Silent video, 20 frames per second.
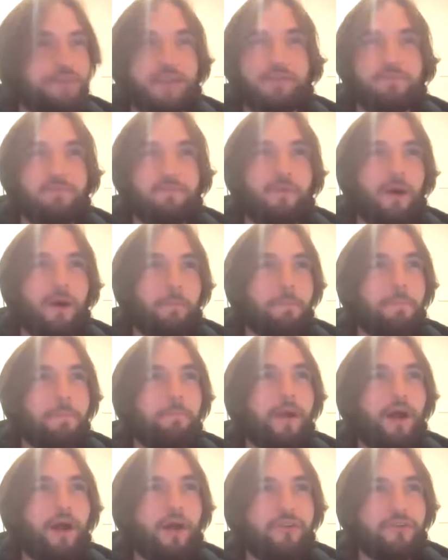of
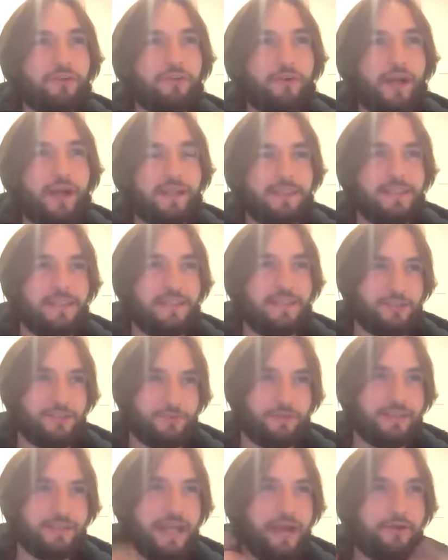my undergrad years
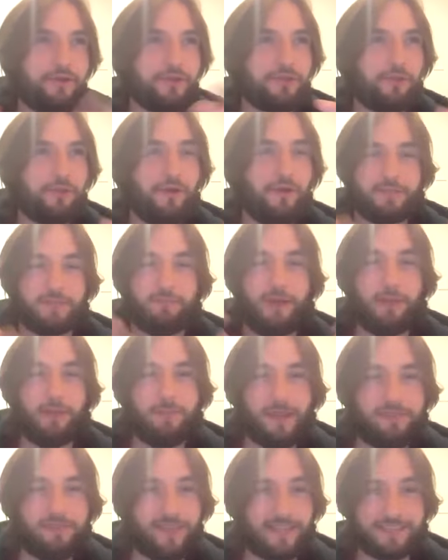were characterized by a
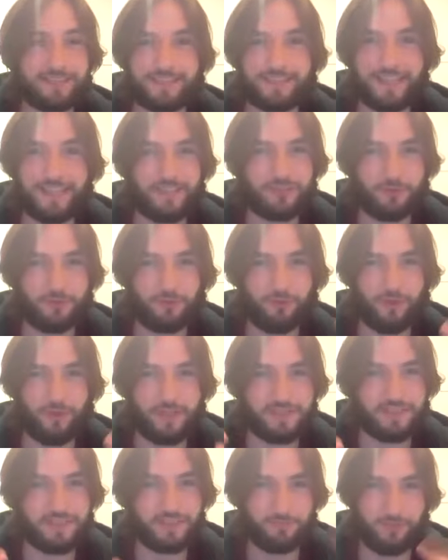bit of existential
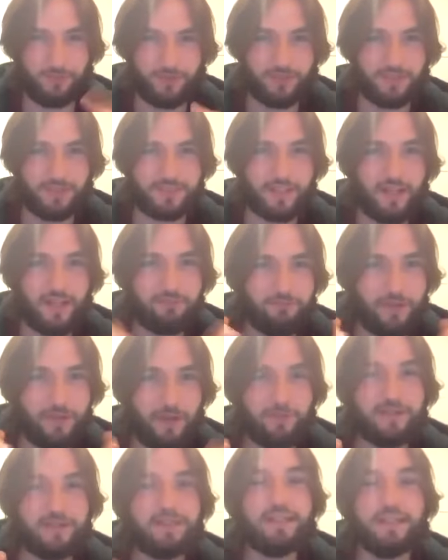crisis, because I
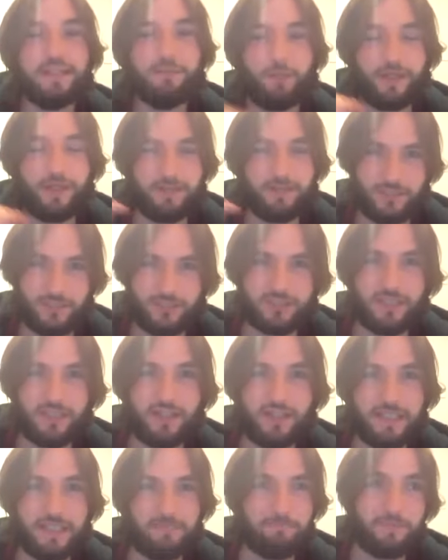very nearly went to
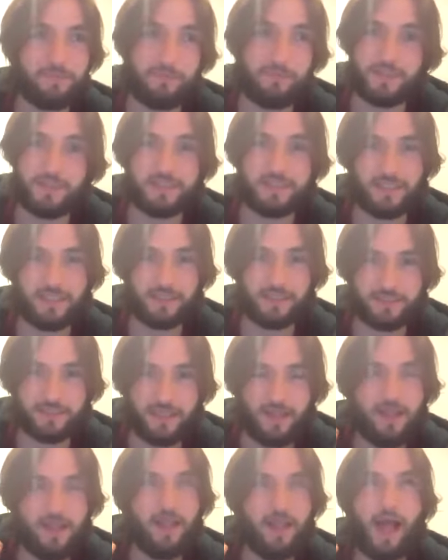study physics.
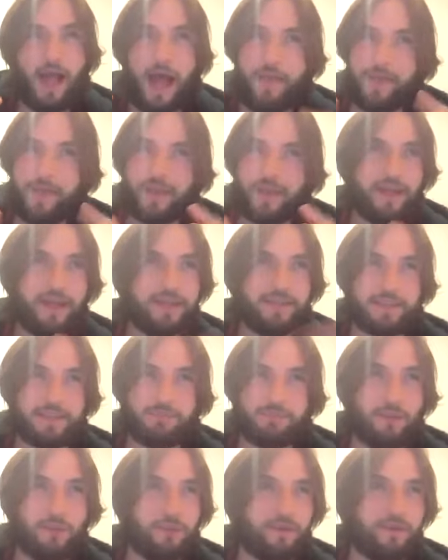And then I had this
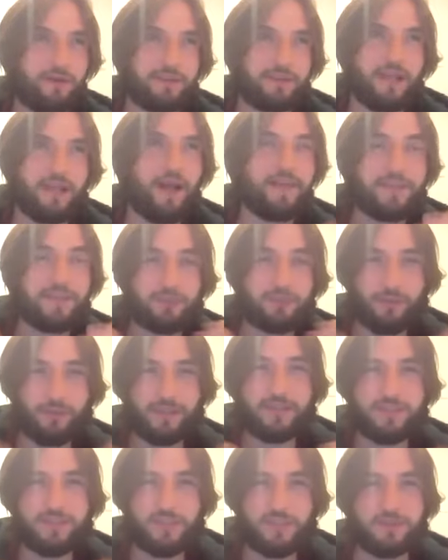moment where I was like, I had this real
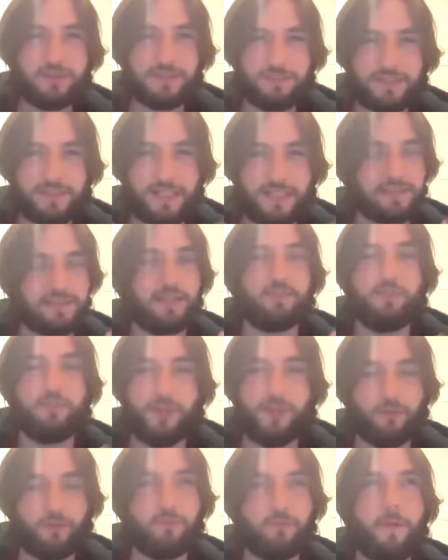intuitive sense, like,
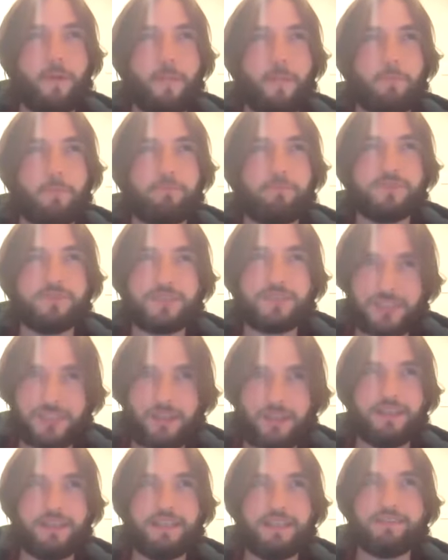no,
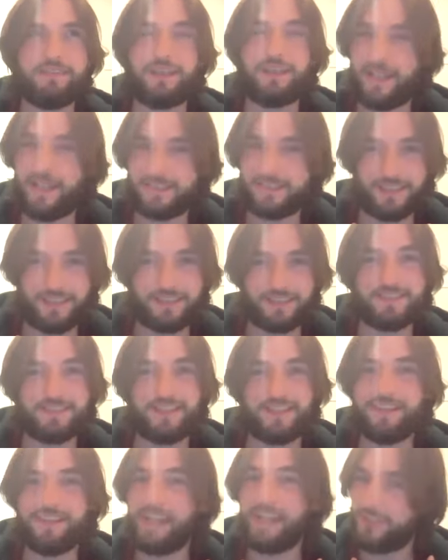study classics,
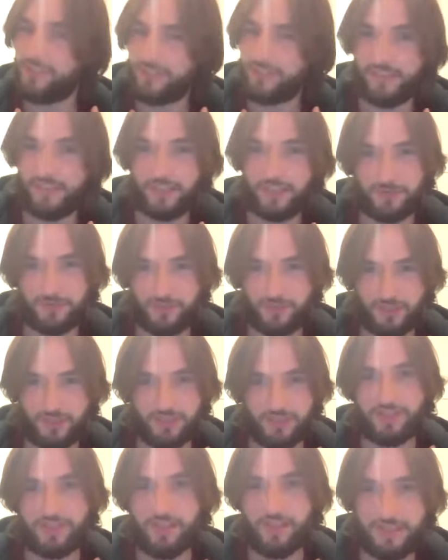study ancient literature,
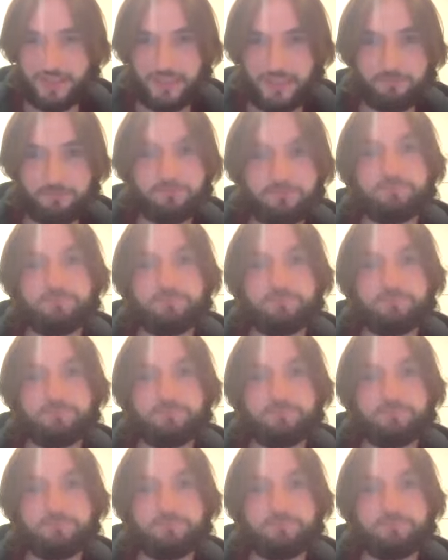study